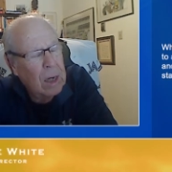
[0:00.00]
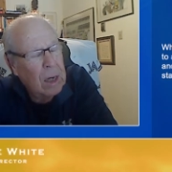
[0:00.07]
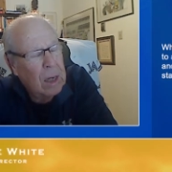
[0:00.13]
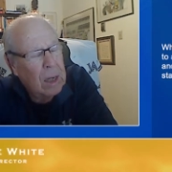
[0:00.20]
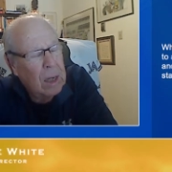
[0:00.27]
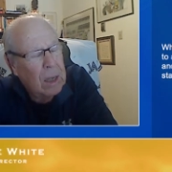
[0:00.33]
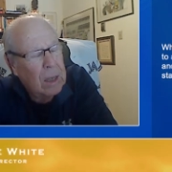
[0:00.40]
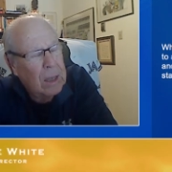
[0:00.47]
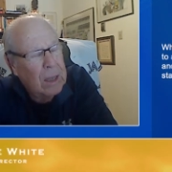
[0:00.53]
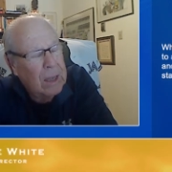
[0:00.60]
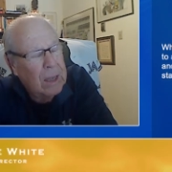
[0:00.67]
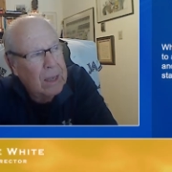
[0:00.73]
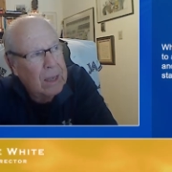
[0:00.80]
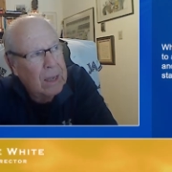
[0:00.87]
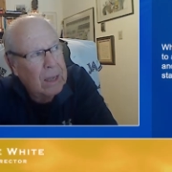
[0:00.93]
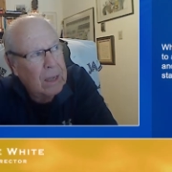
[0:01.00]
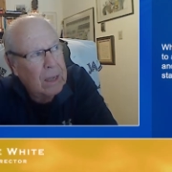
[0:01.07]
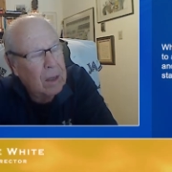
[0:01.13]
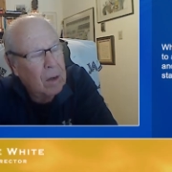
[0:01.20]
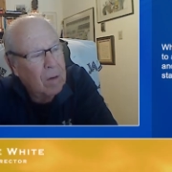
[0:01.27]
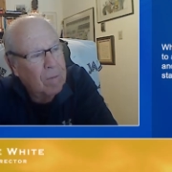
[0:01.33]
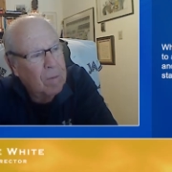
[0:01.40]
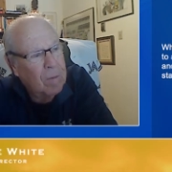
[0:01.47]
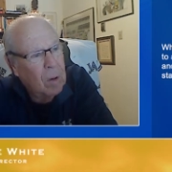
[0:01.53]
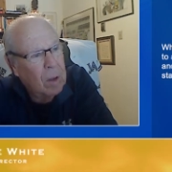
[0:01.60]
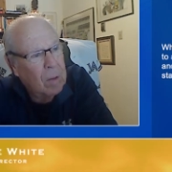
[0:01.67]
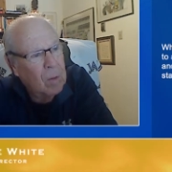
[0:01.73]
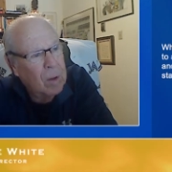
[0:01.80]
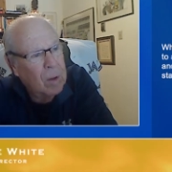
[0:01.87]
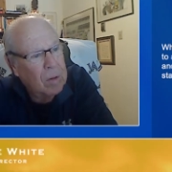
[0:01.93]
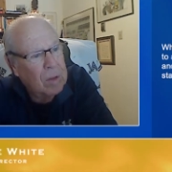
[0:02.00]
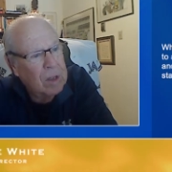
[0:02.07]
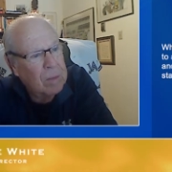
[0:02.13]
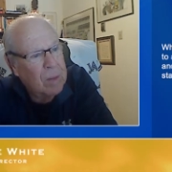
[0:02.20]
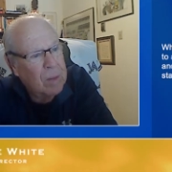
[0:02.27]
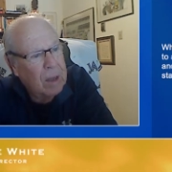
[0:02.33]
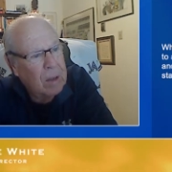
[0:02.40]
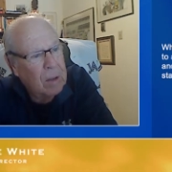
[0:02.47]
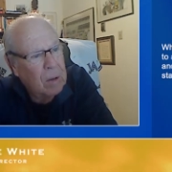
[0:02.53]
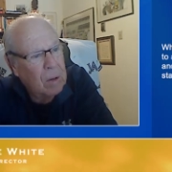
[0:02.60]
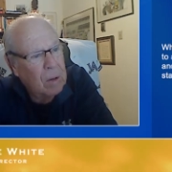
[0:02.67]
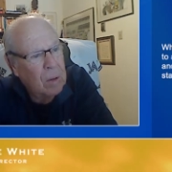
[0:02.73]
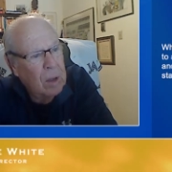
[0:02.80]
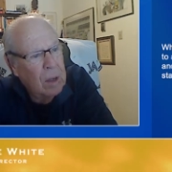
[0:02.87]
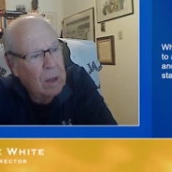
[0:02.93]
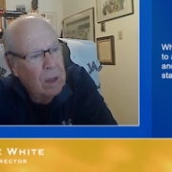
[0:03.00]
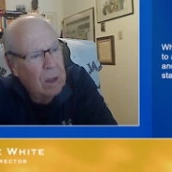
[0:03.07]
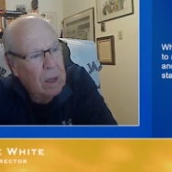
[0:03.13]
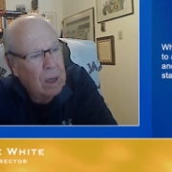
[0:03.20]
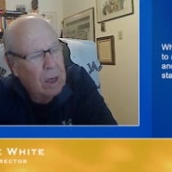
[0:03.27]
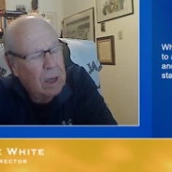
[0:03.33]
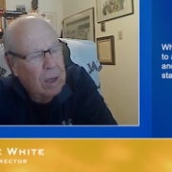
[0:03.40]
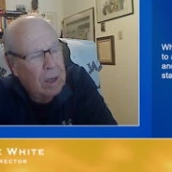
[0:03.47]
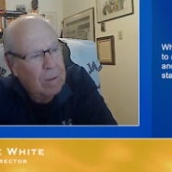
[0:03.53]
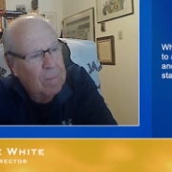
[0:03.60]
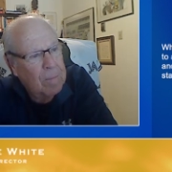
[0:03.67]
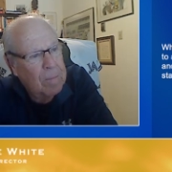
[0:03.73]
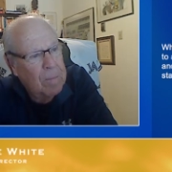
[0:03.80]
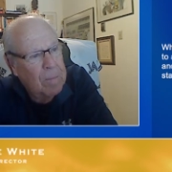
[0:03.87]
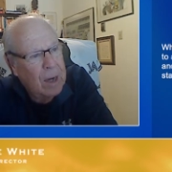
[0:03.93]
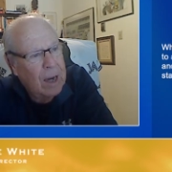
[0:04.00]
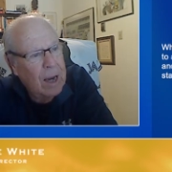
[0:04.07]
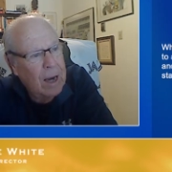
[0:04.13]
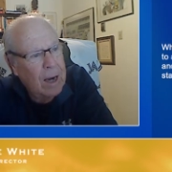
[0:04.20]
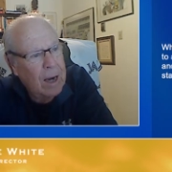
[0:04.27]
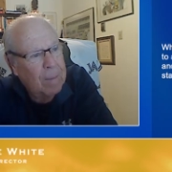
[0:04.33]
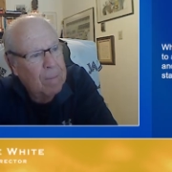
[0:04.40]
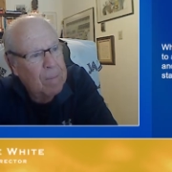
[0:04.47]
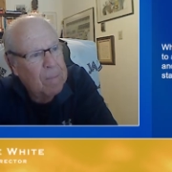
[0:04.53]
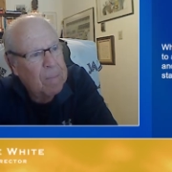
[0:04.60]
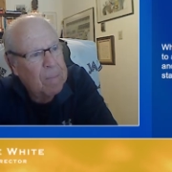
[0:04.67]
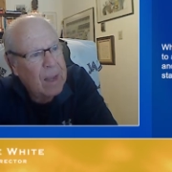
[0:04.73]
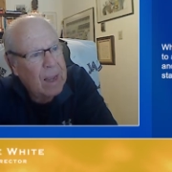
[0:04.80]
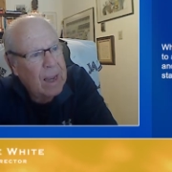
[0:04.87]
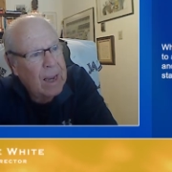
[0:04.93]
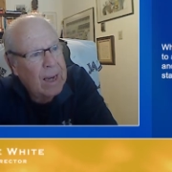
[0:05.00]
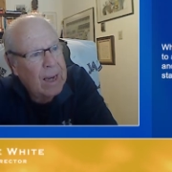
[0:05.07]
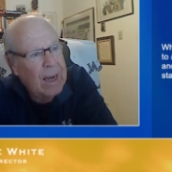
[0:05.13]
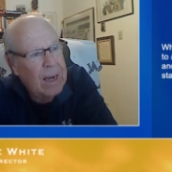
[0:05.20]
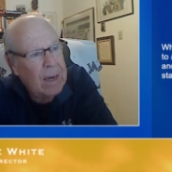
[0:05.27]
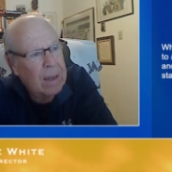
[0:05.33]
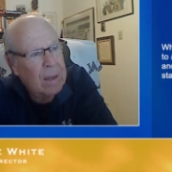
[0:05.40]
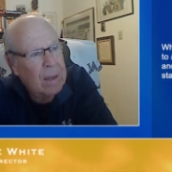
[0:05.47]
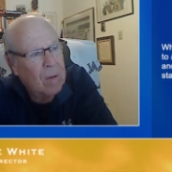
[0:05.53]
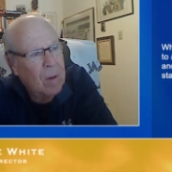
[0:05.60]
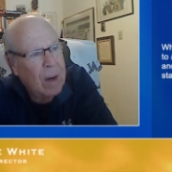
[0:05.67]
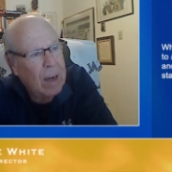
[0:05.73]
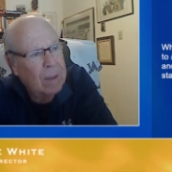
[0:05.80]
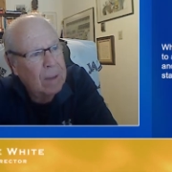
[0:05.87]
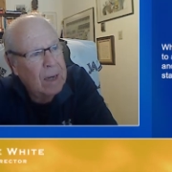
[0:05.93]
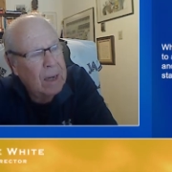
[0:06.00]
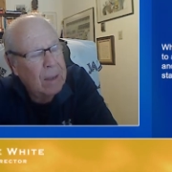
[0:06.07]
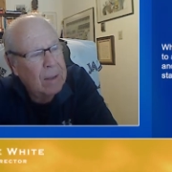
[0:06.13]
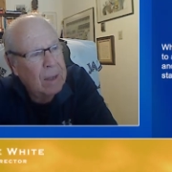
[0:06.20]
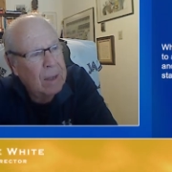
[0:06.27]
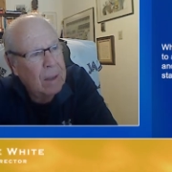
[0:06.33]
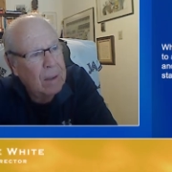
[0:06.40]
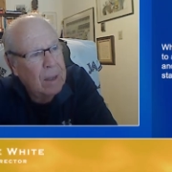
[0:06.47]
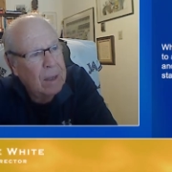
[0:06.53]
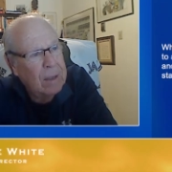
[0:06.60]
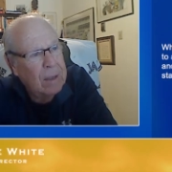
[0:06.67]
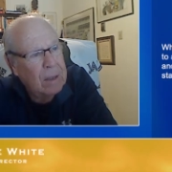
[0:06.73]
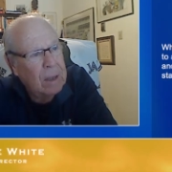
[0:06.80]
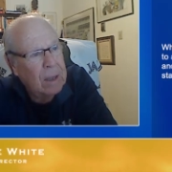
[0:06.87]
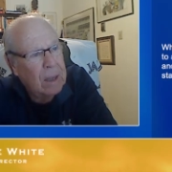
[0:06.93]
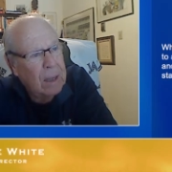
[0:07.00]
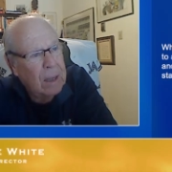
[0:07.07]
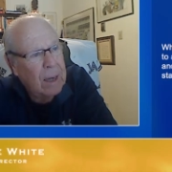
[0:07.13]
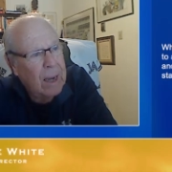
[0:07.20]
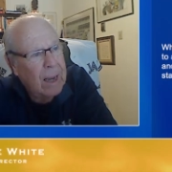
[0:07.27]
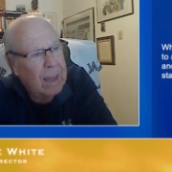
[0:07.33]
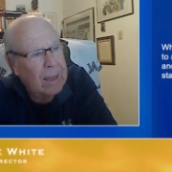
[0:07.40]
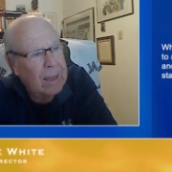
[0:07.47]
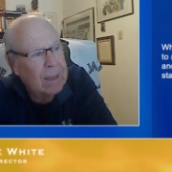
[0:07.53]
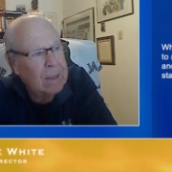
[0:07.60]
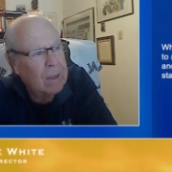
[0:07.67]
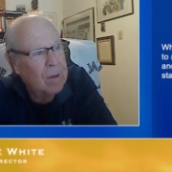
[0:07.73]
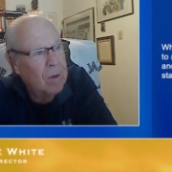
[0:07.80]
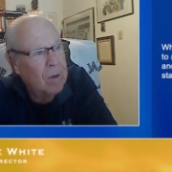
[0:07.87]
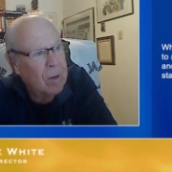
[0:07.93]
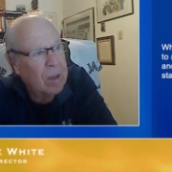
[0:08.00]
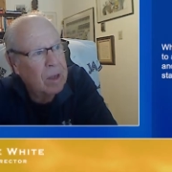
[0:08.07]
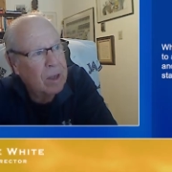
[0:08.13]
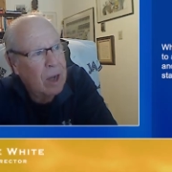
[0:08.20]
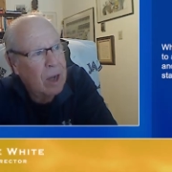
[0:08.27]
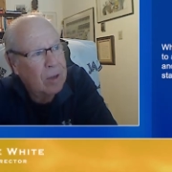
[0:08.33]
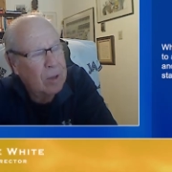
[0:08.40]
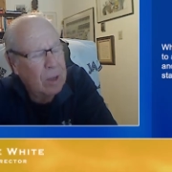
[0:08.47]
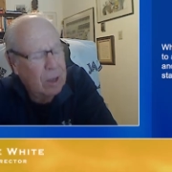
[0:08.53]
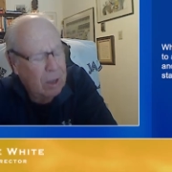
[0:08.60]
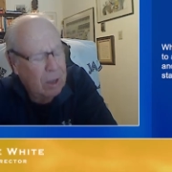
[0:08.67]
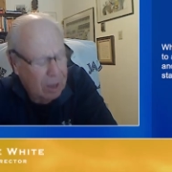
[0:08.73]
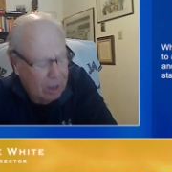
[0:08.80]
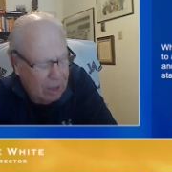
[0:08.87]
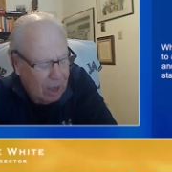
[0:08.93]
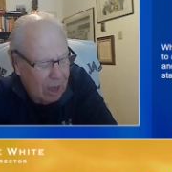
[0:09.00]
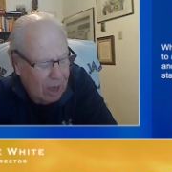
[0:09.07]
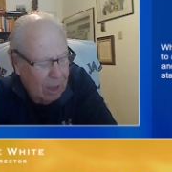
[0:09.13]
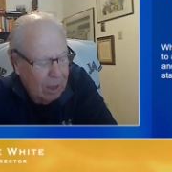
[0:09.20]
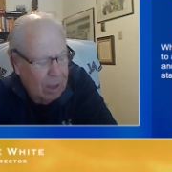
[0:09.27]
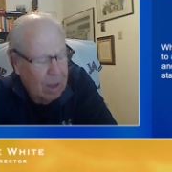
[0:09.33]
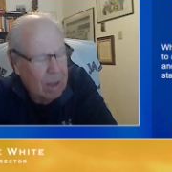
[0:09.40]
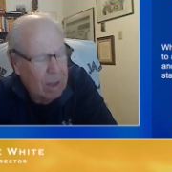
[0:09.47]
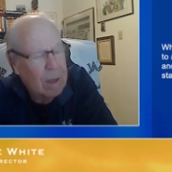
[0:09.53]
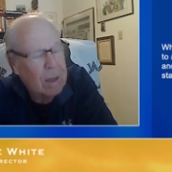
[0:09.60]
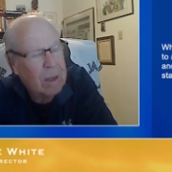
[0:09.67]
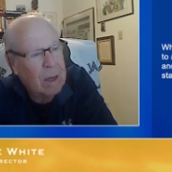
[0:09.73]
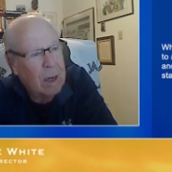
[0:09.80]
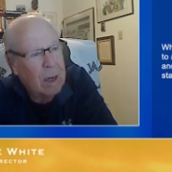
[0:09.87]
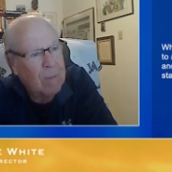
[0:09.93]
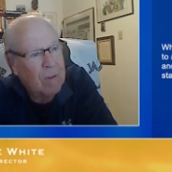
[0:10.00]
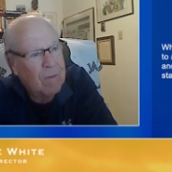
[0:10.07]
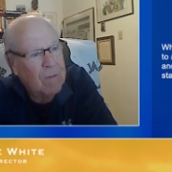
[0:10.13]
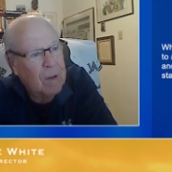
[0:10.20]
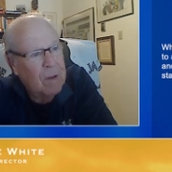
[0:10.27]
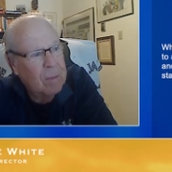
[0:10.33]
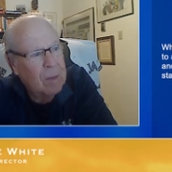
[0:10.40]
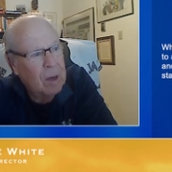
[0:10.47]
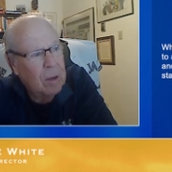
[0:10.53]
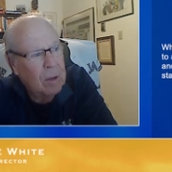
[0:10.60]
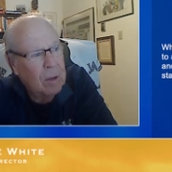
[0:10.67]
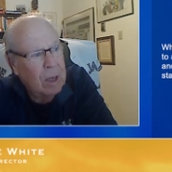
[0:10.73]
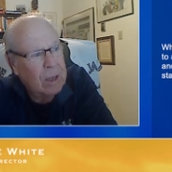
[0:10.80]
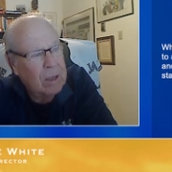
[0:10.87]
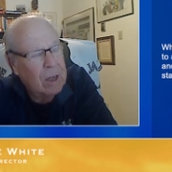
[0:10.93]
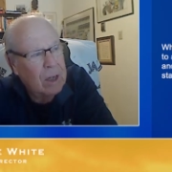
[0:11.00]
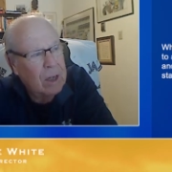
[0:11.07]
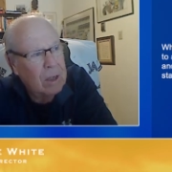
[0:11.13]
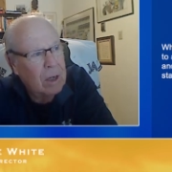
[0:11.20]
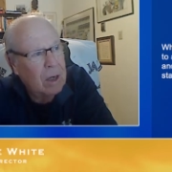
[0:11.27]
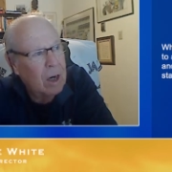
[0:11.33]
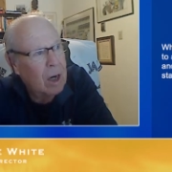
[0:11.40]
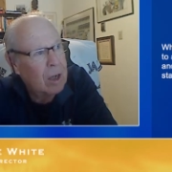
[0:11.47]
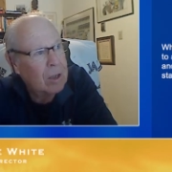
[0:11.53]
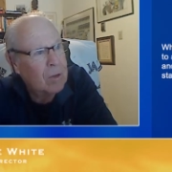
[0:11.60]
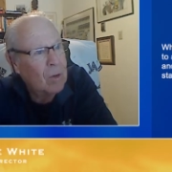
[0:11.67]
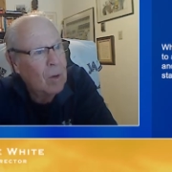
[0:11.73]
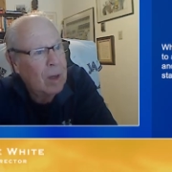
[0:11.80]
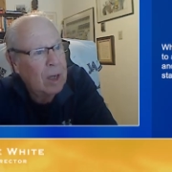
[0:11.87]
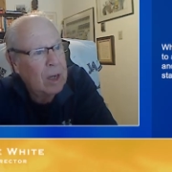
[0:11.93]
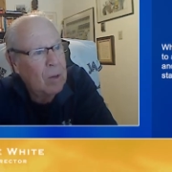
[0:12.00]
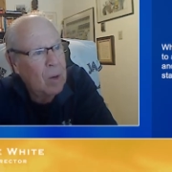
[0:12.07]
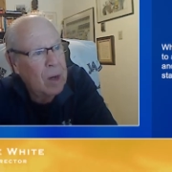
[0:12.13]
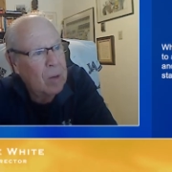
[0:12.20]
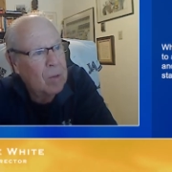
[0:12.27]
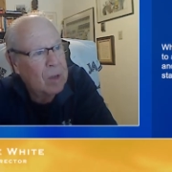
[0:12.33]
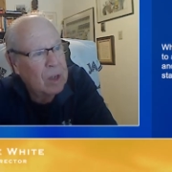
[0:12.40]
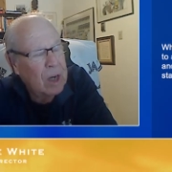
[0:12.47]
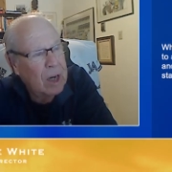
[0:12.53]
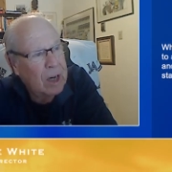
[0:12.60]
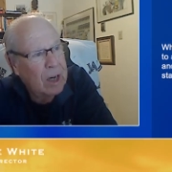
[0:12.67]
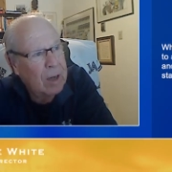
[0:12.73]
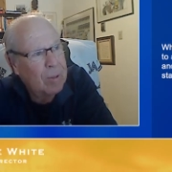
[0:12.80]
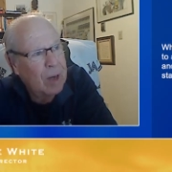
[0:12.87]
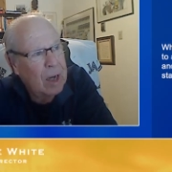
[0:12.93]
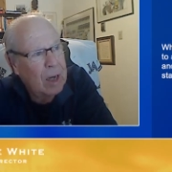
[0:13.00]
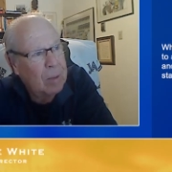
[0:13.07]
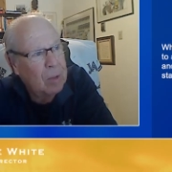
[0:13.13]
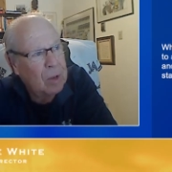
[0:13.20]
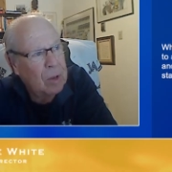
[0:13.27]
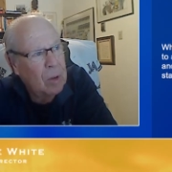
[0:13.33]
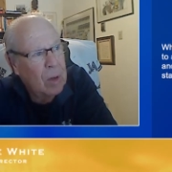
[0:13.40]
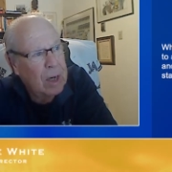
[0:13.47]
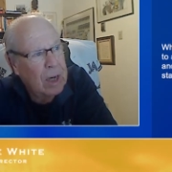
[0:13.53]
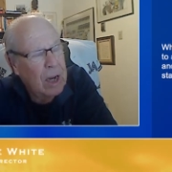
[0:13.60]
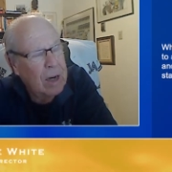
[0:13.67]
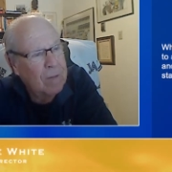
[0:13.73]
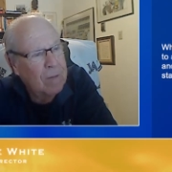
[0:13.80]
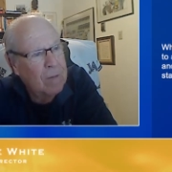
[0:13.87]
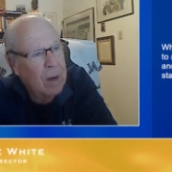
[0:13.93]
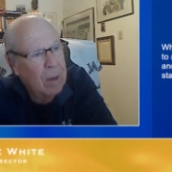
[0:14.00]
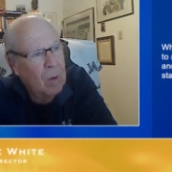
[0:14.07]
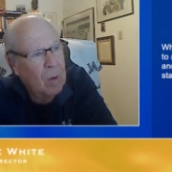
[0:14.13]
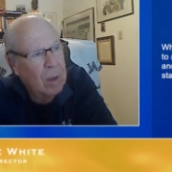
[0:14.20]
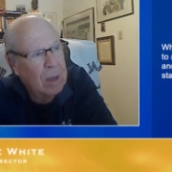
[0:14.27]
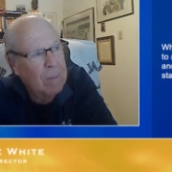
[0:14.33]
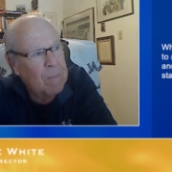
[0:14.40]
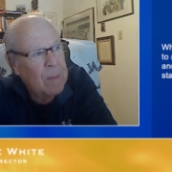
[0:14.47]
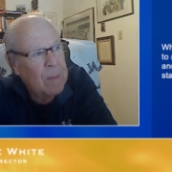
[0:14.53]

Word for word: uh, idea to go forward with respect to uh, picking up any ground down there that uh, had this anorthosite type of mineralization. Consequently, we was able to identify one.